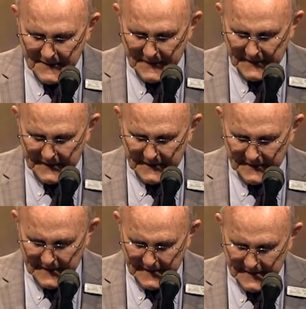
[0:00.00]

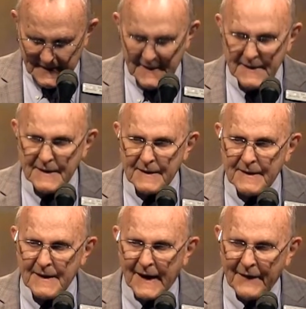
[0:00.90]

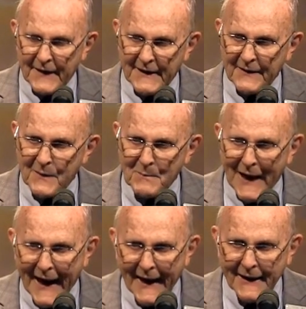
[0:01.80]
And then in the
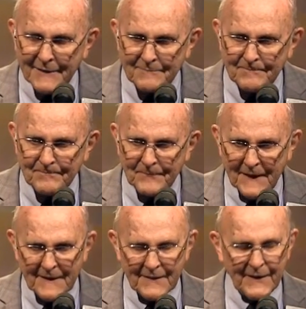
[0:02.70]
back,
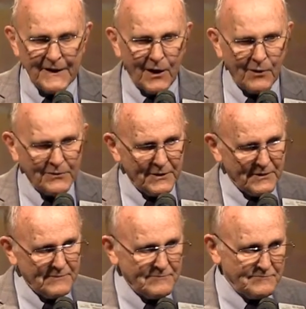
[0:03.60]
the
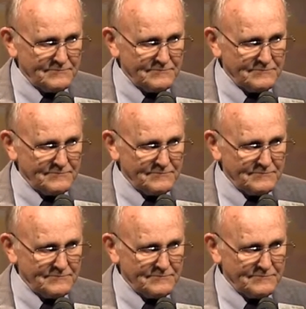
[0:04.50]
owner,